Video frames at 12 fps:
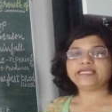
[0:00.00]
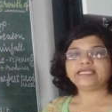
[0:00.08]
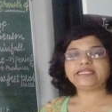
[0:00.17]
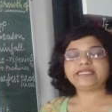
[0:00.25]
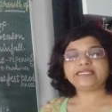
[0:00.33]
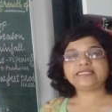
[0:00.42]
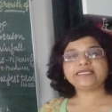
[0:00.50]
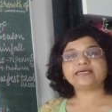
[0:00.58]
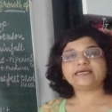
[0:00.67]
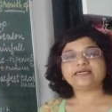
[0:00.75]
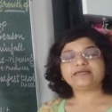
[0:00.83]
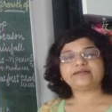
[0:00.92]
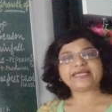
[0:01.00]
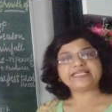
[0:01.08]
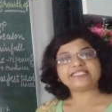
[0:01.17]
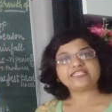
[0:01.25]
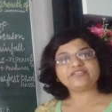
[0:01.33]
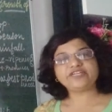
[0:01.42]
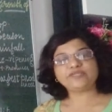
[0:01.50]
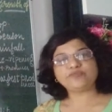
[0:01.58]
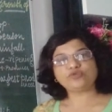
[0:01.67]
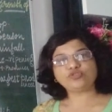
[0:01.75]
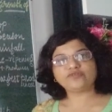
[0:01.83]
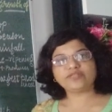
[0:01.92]
In India, rice and wheat,
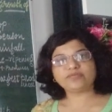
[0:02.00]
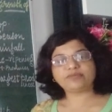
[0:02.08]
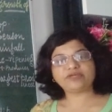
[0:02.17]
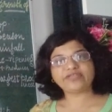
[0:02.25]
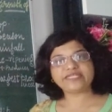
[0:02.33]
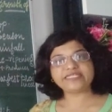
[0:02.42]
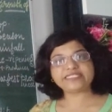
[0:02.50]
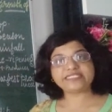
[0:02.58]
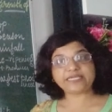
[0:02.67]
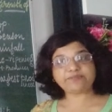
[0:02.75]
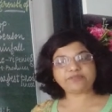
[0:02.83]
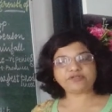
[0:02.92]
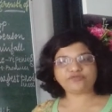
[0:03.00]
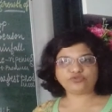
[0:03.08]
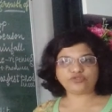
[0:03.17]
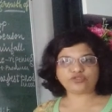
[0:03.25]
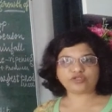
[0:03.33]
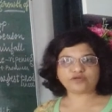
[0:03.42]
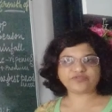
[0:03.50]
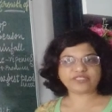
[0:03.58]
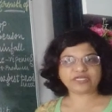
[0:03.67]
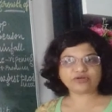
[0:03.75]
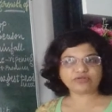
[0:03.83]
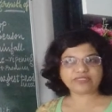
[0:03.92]
both of them are very staple food crops.
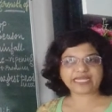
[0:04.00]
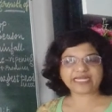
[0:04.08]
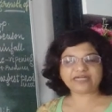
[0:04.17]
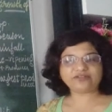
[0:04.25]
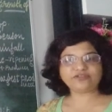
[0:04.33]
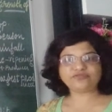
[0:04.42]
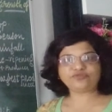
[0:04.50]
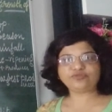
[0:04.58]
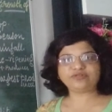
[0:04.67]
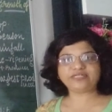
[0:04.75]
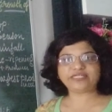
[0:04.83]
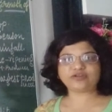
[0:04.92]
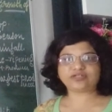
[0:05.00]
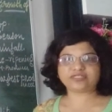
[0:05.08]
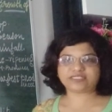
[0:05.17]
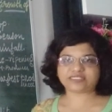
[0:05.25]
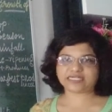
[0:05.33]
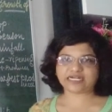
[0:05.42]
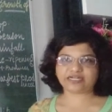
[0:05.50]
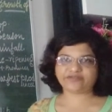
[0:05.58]
Without that, the food cannot start.